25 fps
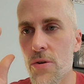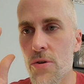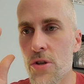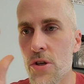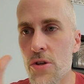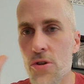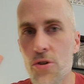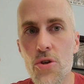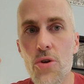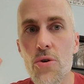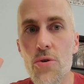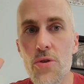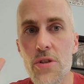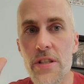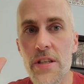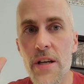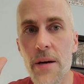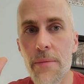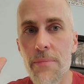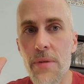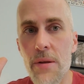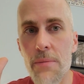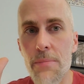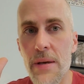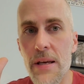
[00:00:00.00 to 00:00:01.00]
to do
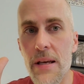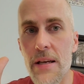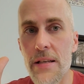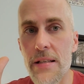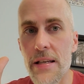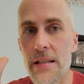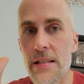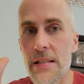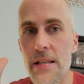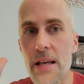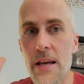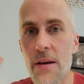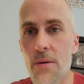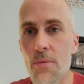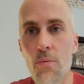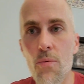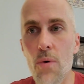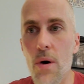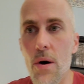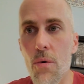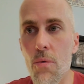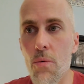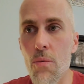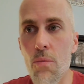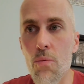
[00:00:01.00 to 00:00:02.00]
something because I say,
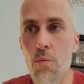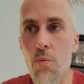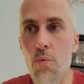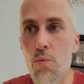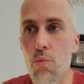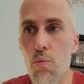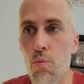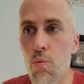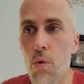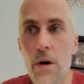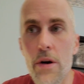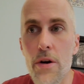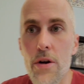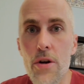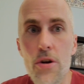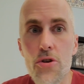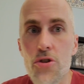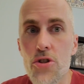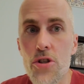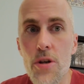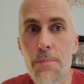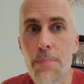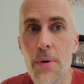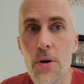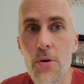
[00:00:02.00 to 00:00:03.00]
what what are you
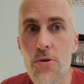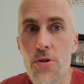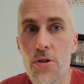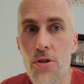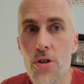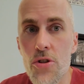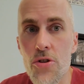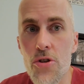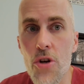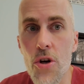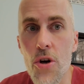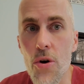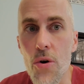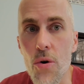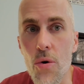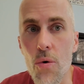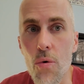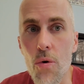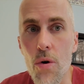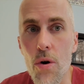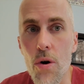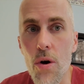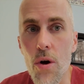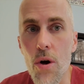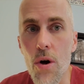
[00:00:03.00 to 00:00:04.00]
supposed to
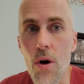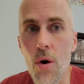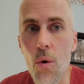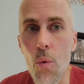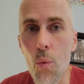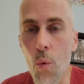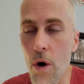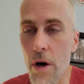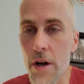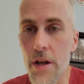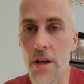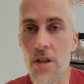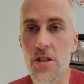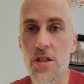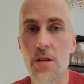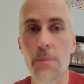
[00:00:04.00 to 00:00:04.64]
do? What are you